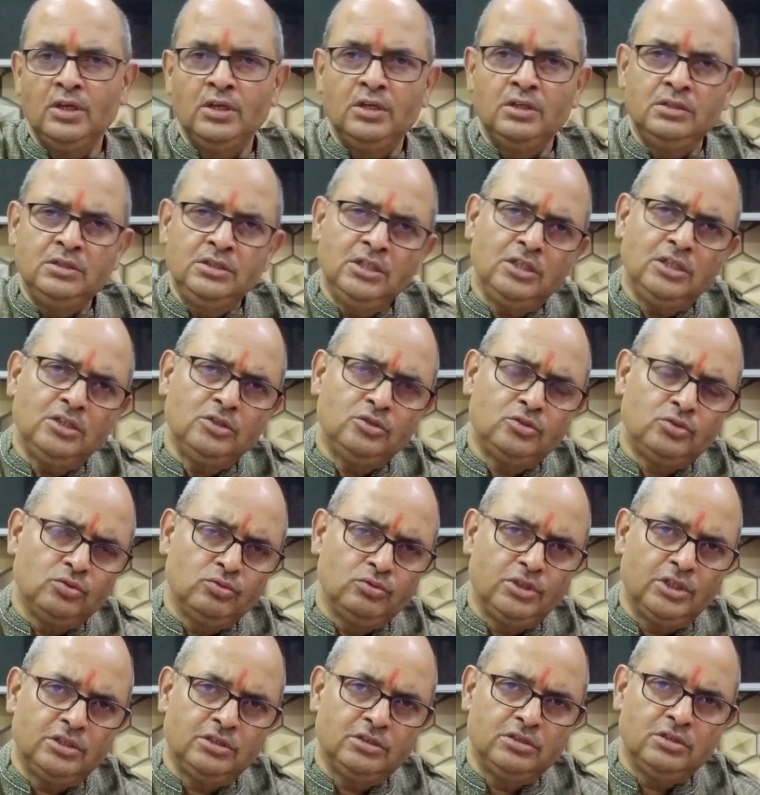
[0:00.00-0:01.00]
Dear
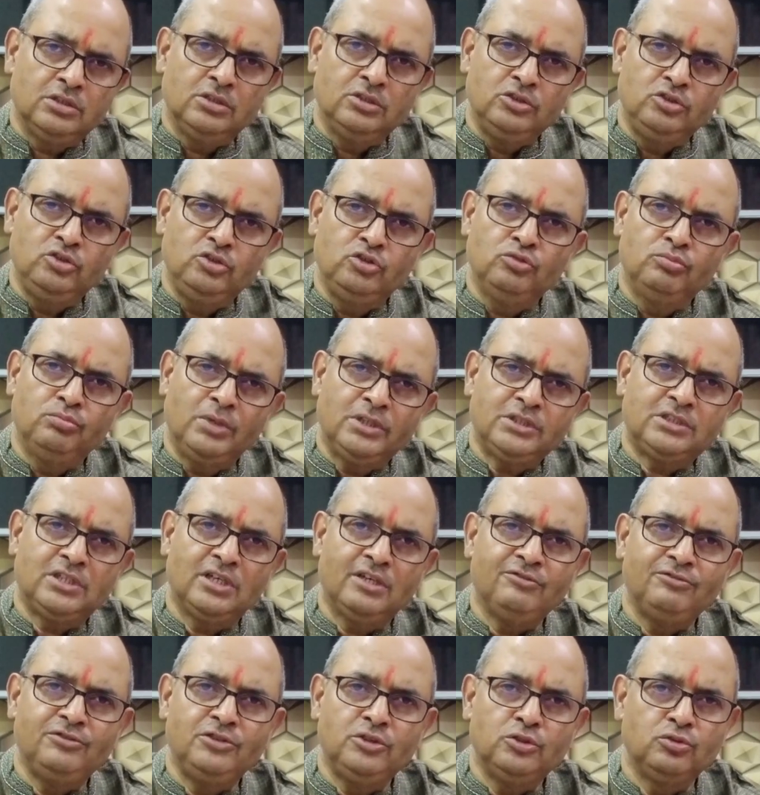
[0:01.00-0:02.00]
students, you must
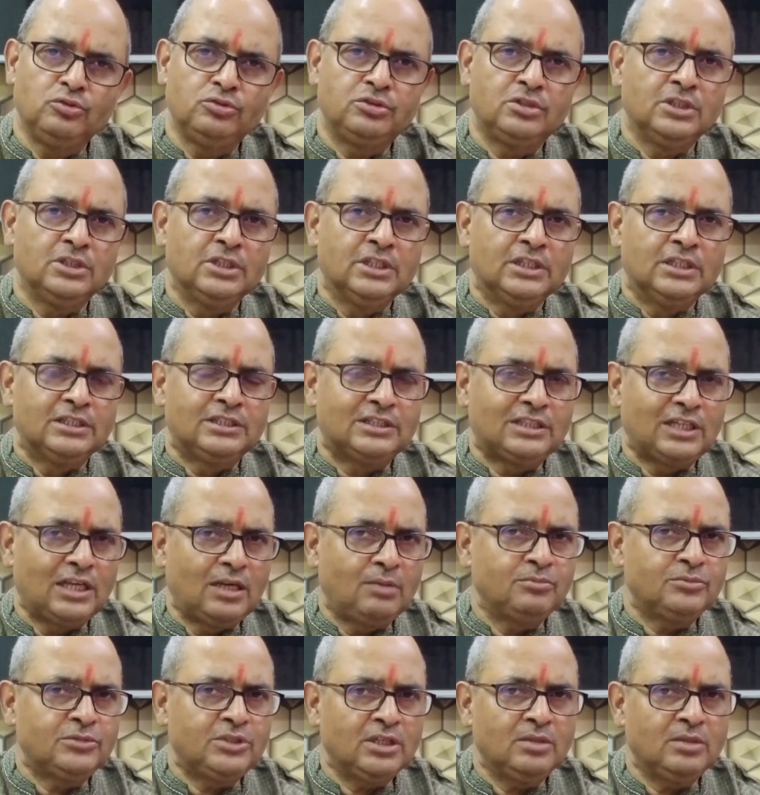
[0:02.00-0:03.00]
have used
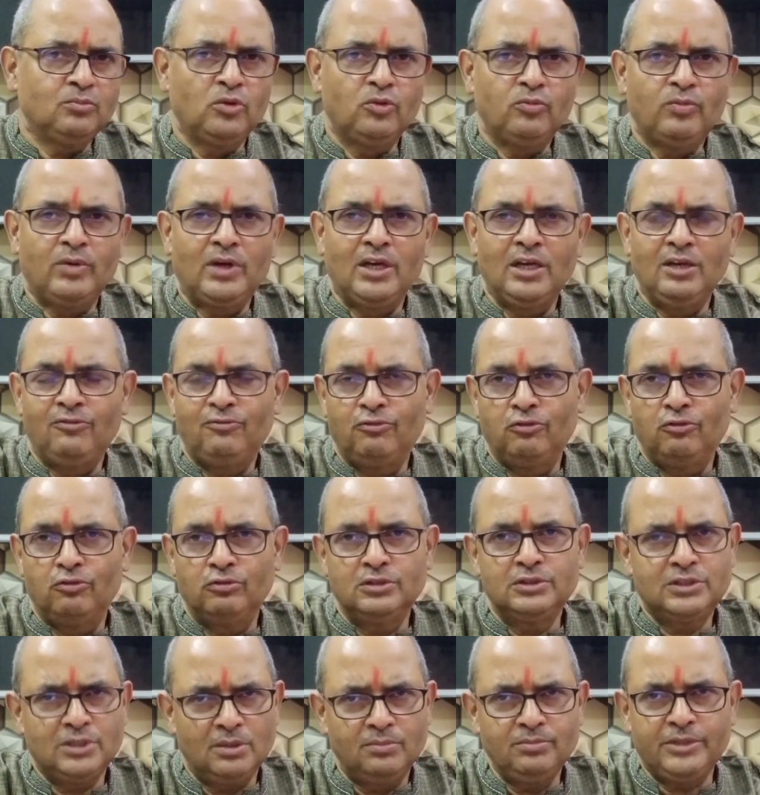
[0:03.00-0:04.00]
Samsung mobile
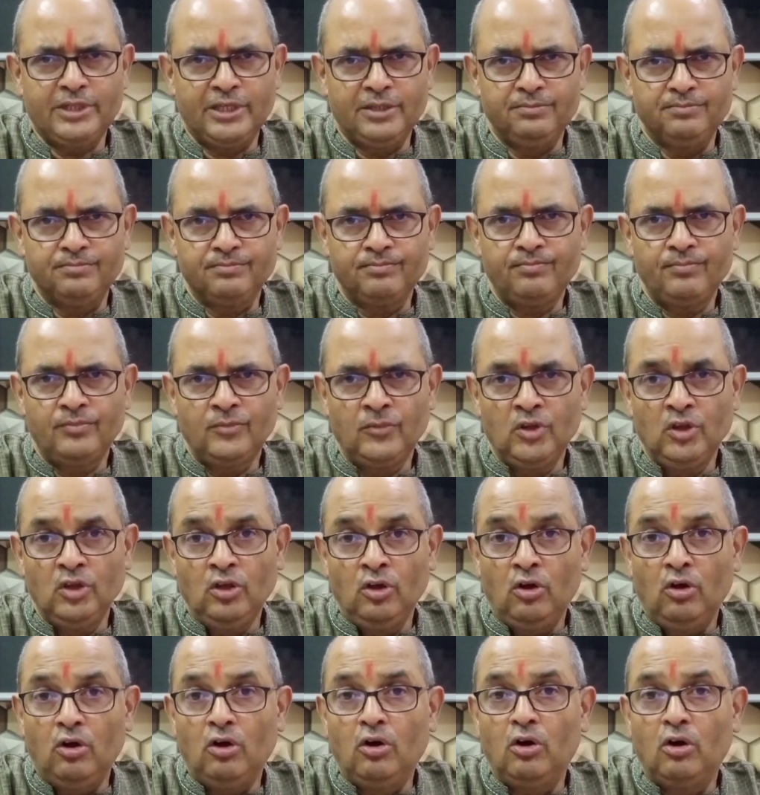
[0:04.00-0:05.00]
phone sometime,
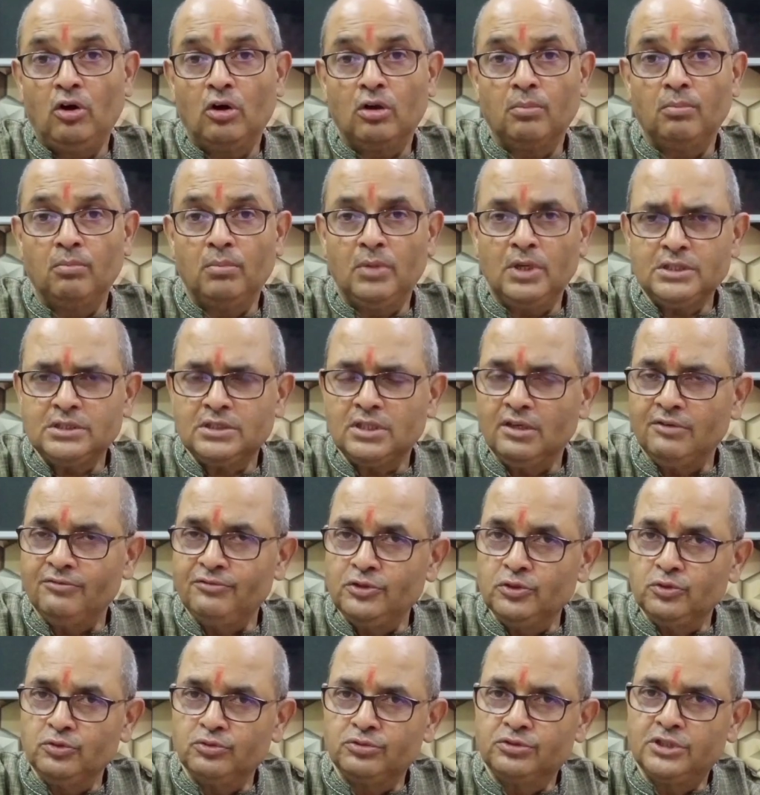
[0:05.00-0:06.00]
or must have
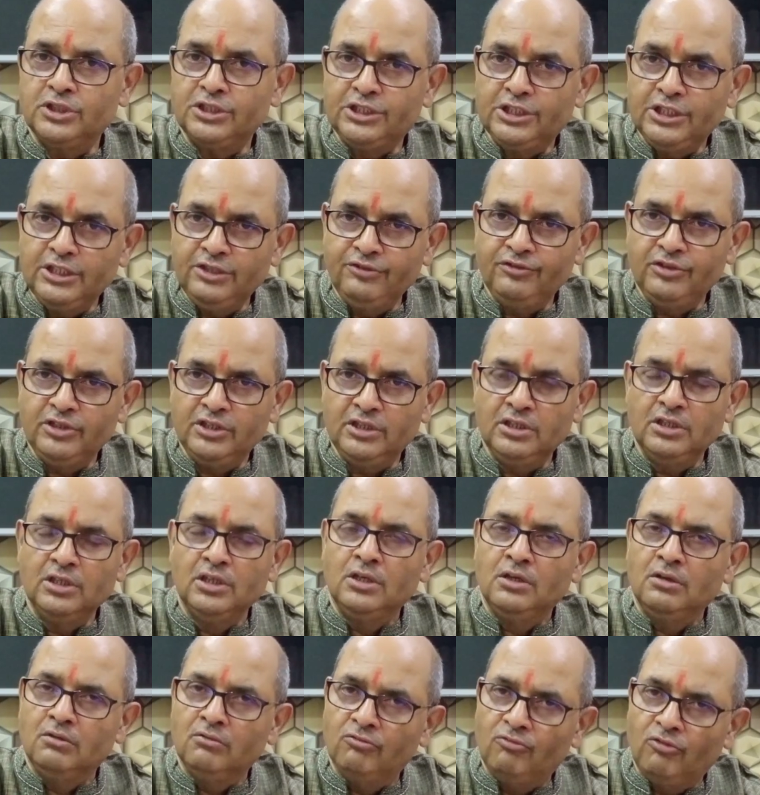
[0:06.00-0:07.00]
used the TV,
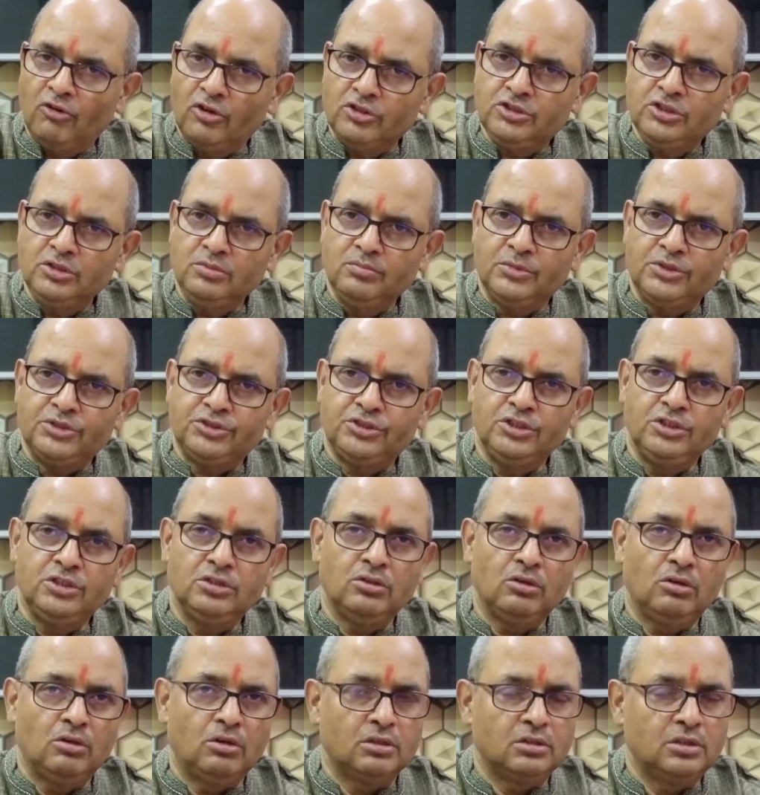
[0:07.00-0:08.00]
washing
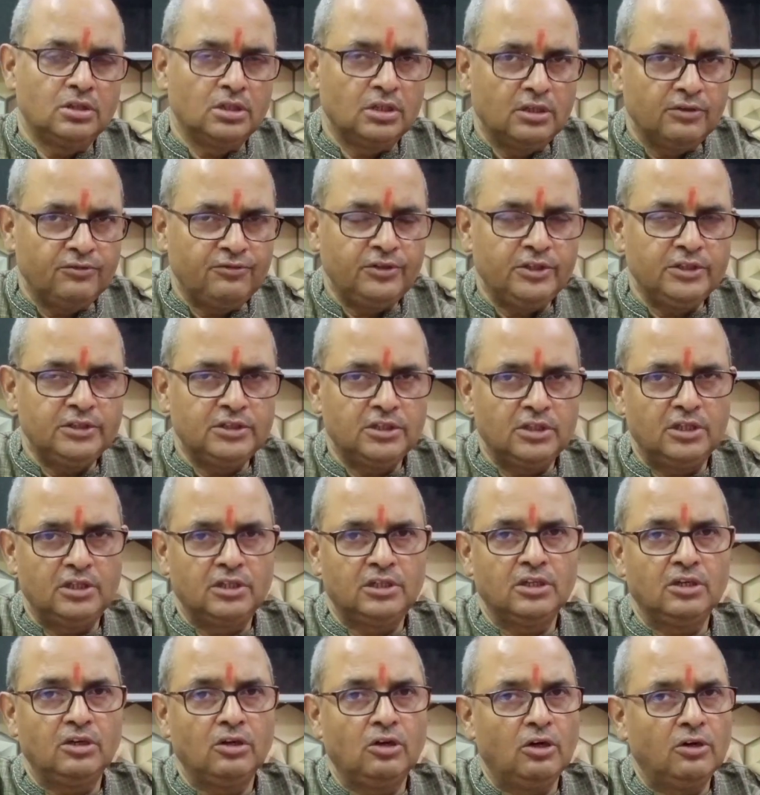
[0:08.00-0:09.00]
machine, or the
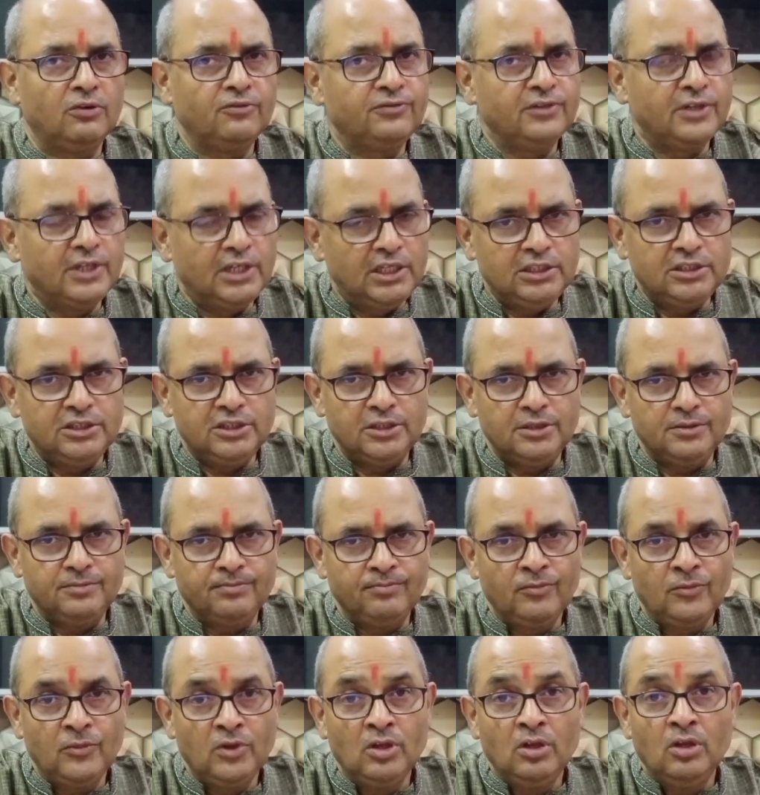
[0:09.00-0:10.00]
refrigerator of LG,
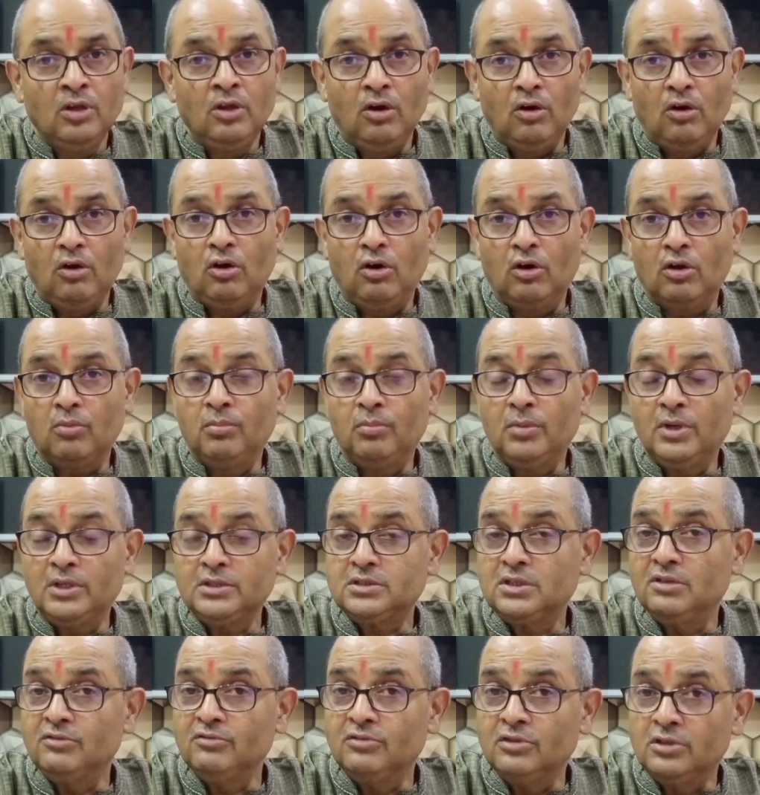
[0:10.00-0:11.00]
or
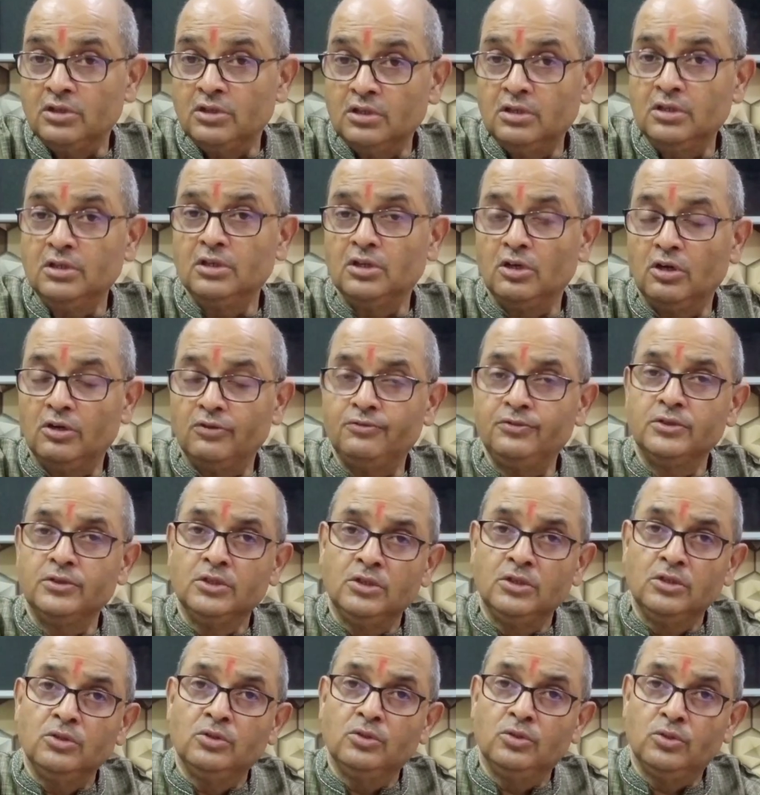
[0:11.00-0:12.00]
must have heard of
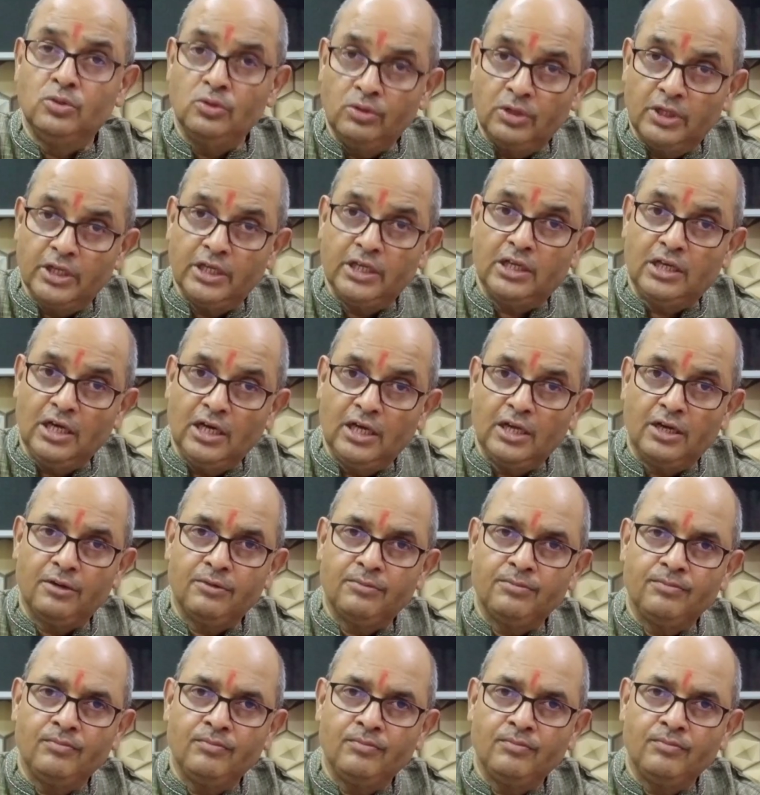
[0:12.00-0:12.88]
Hyundai car.